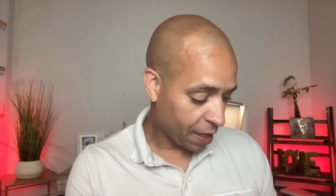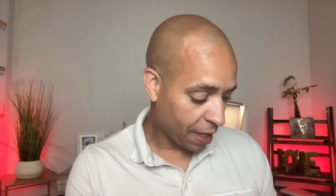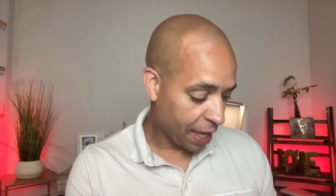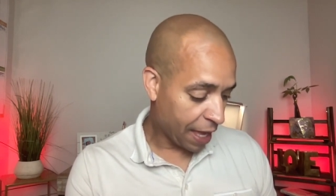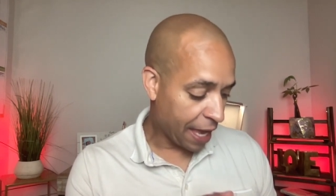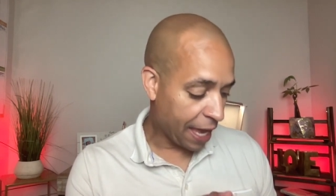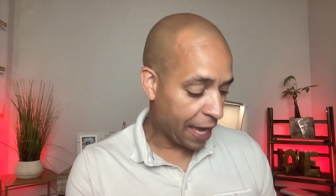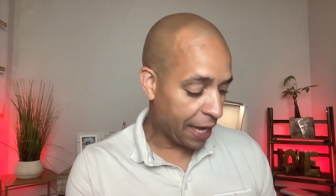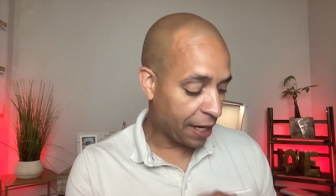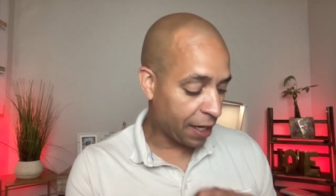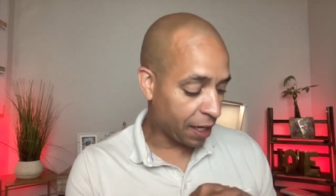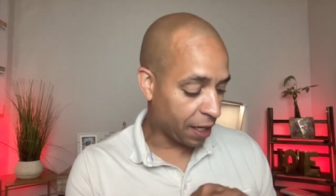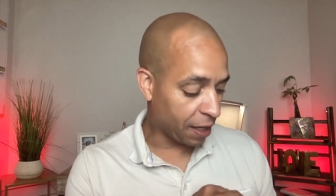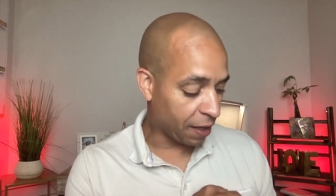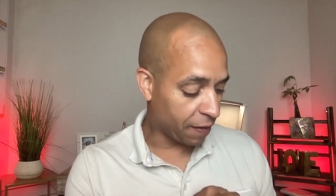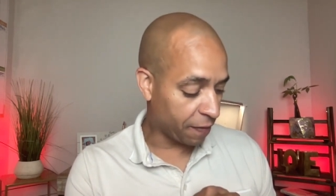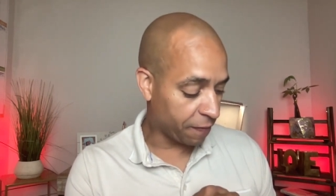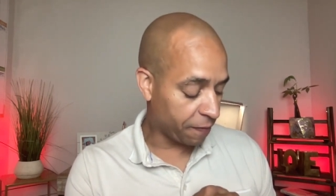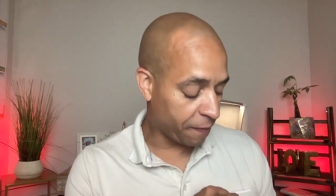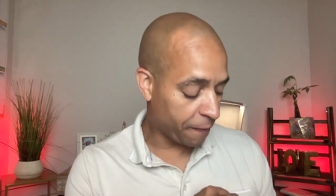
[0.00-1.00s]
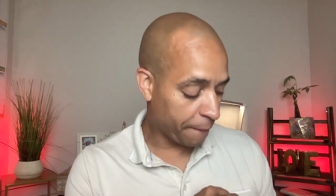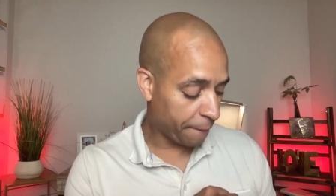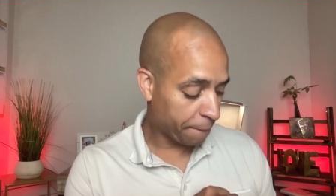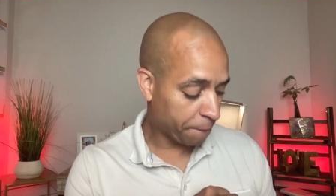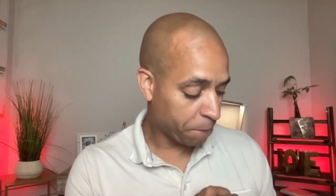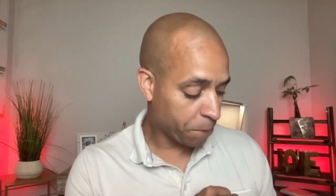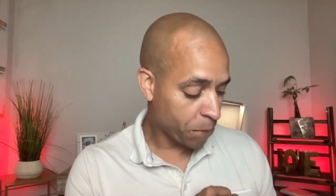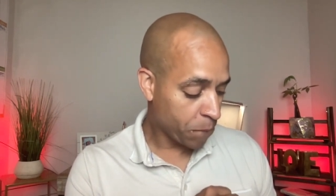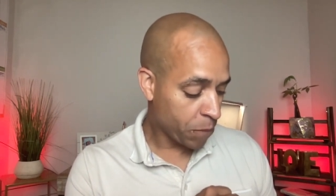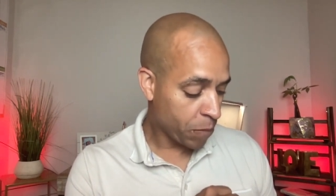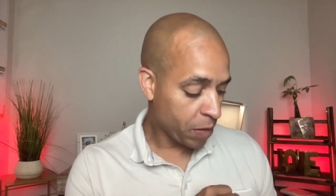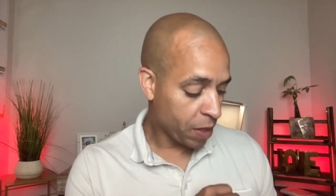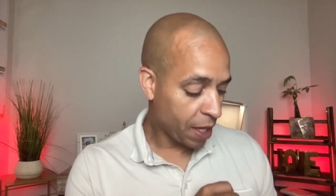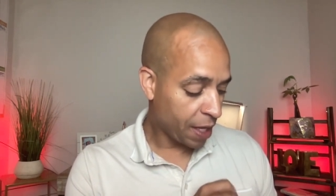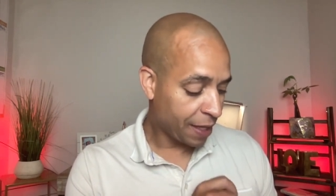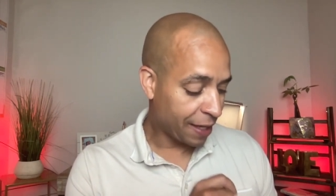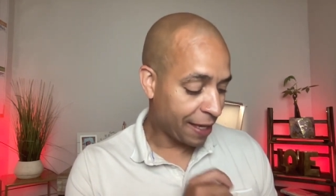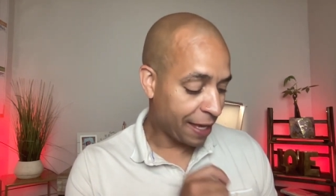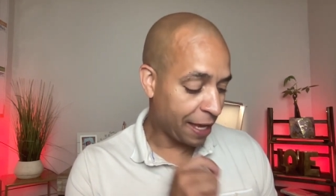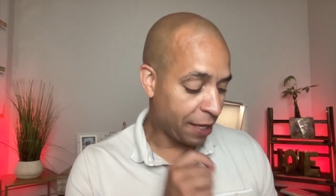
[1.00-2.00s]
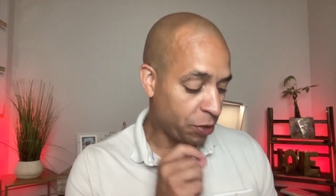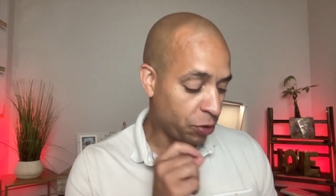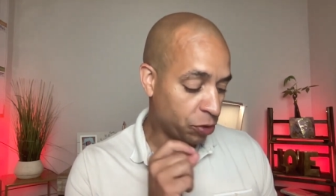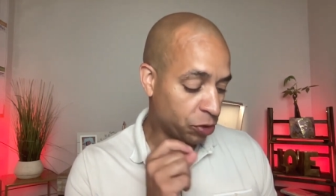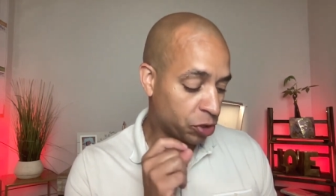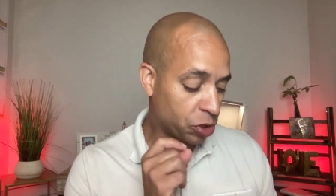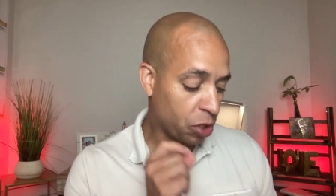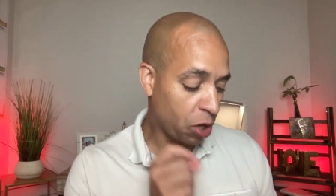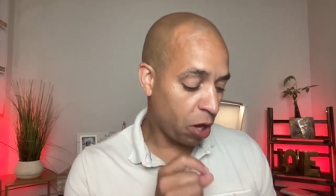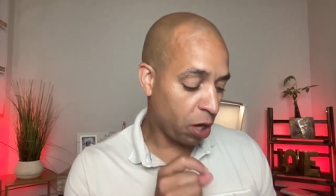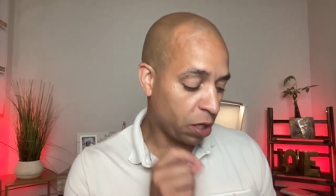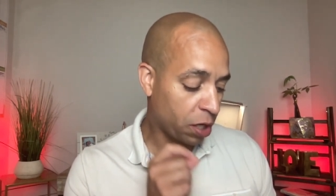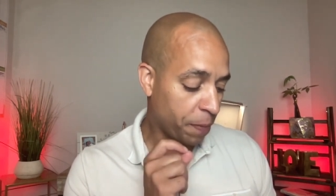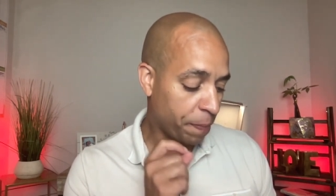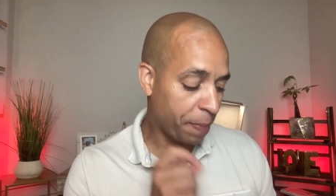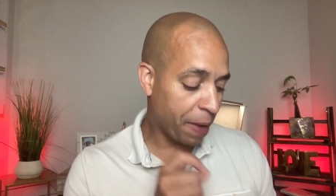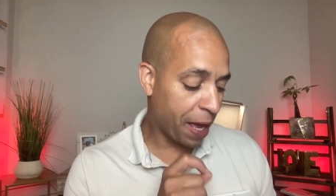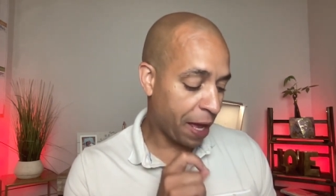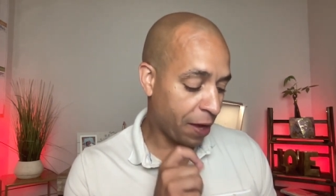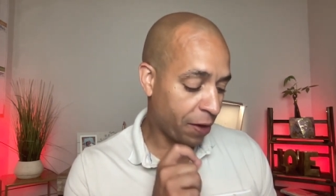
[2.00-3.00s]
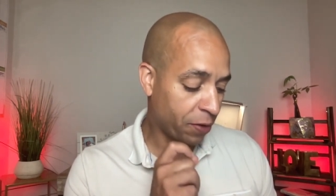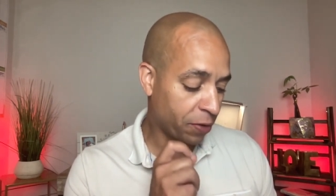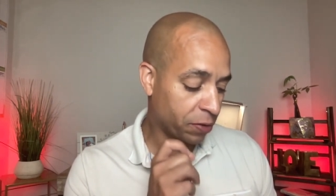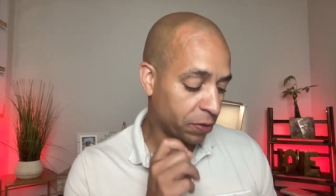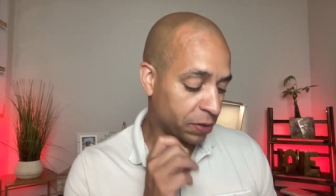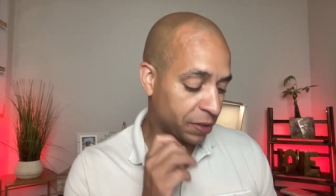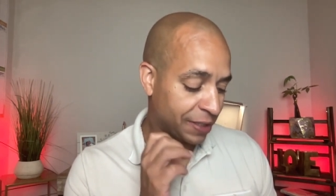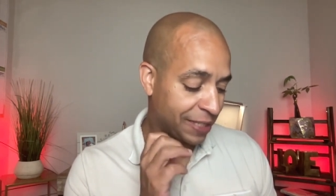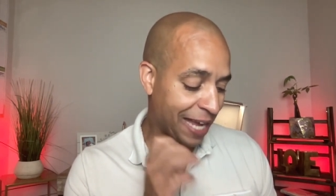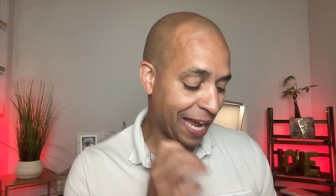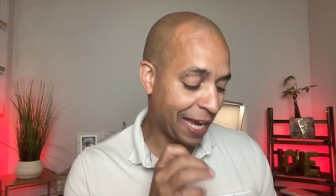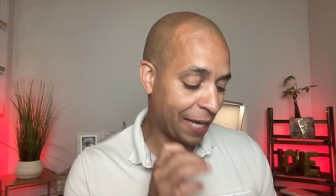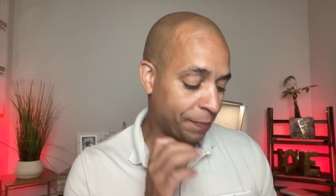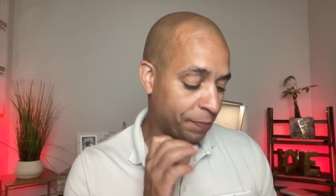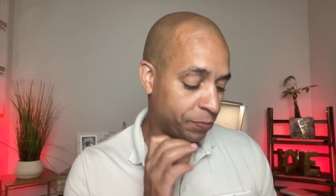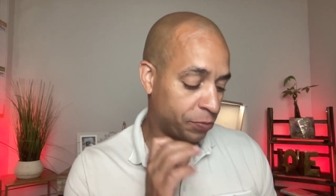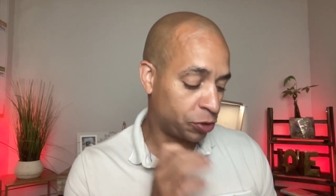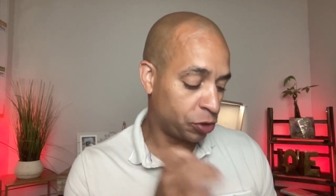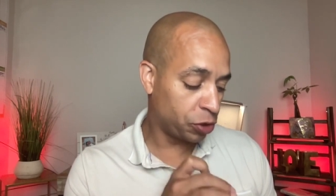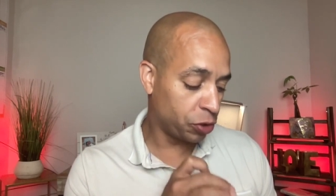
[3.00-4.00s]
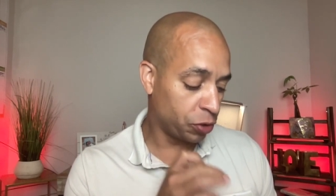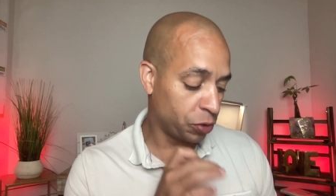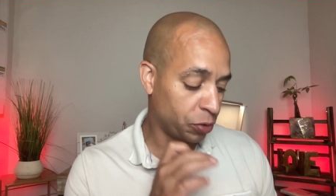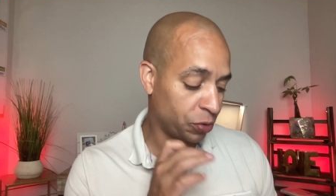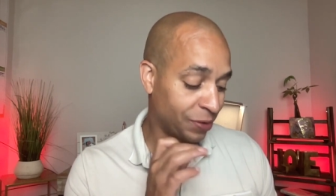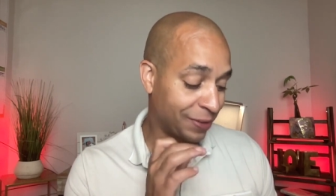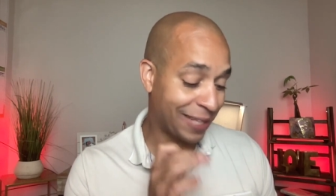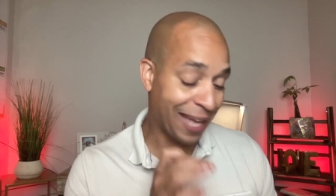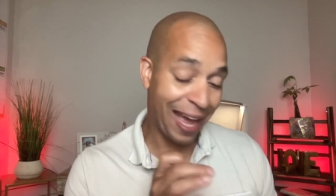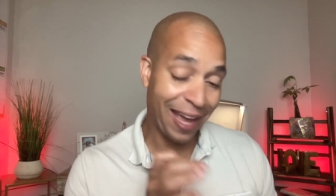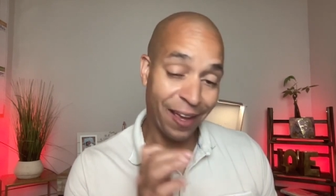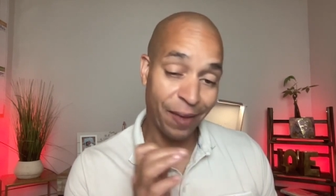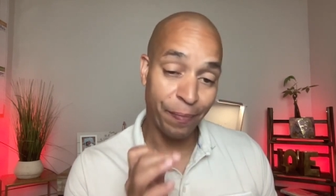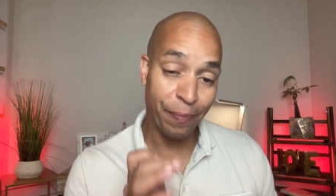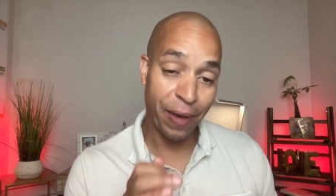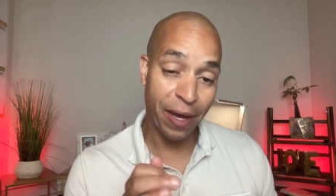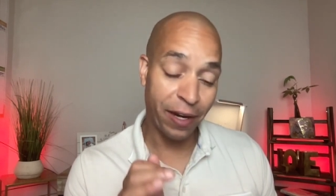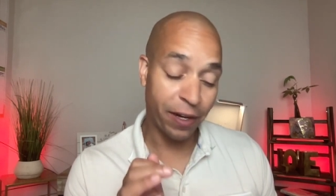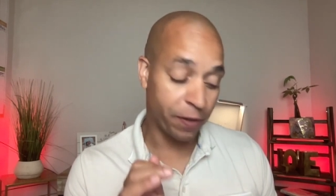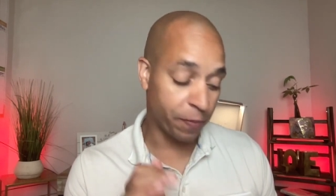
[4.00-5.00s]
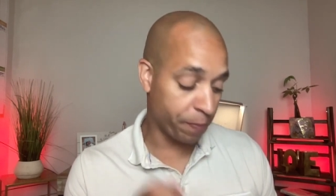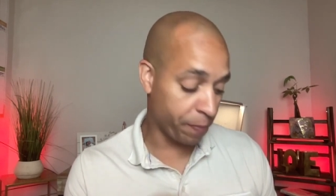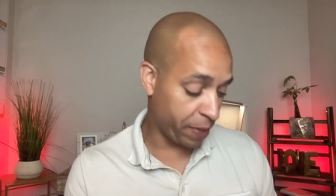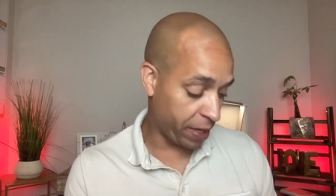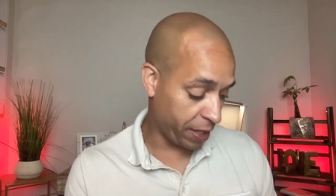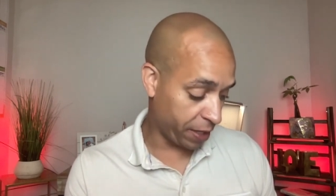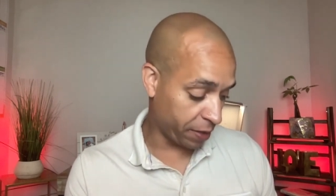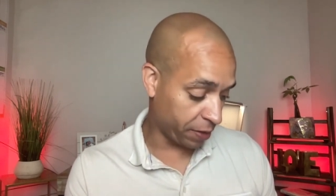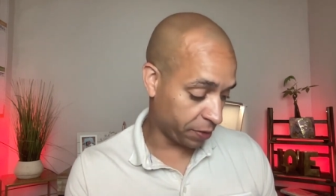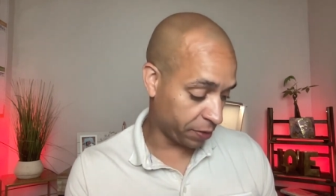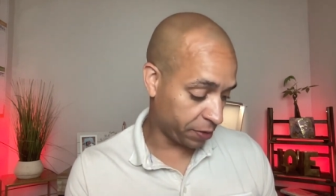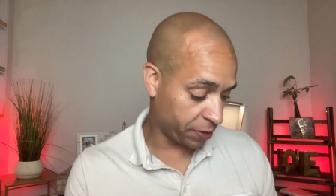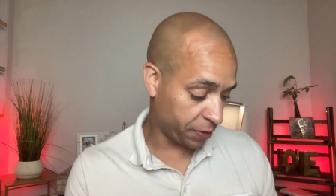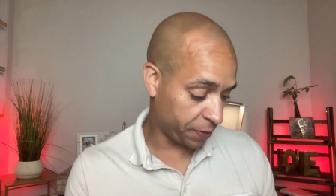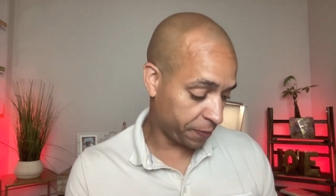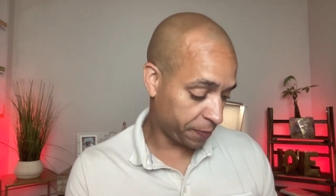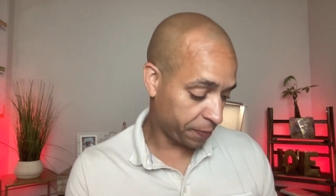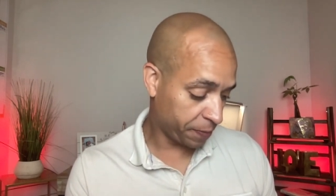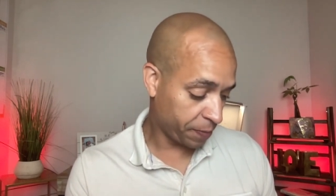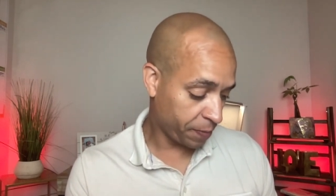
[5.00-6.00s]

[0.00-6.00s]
"Hey, love." Can you talk about type 2 diabetic meals?